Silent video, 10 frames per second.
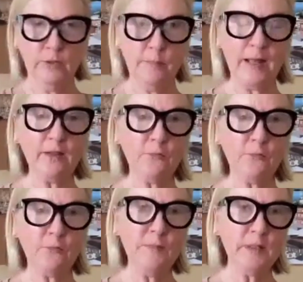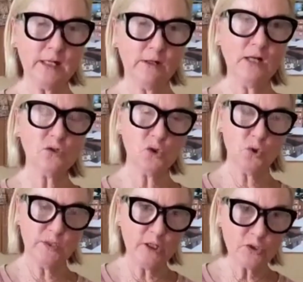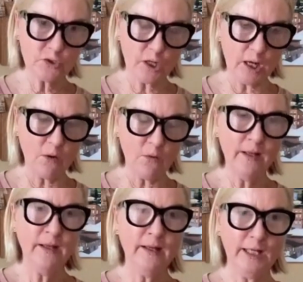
when you bought a 3 million dollar house 2 years ago